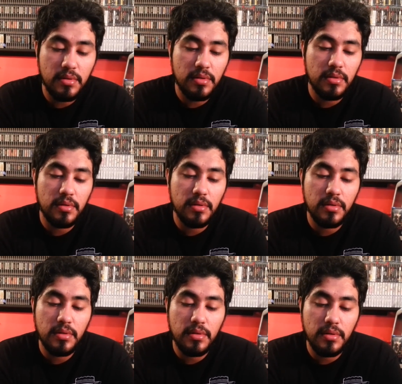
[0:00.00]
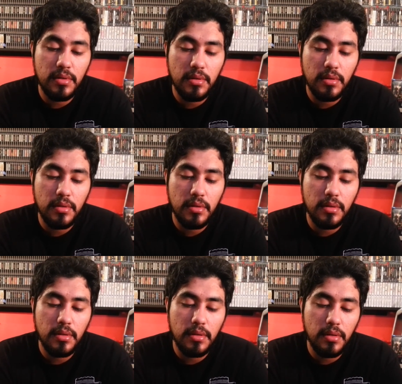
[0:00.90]

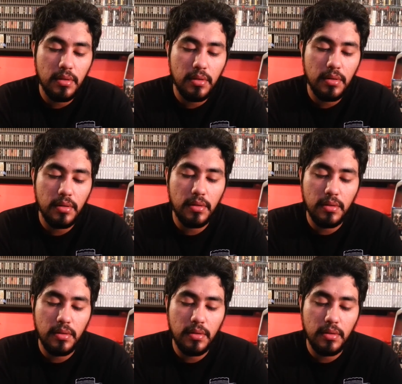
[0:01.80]
Nobody speaks.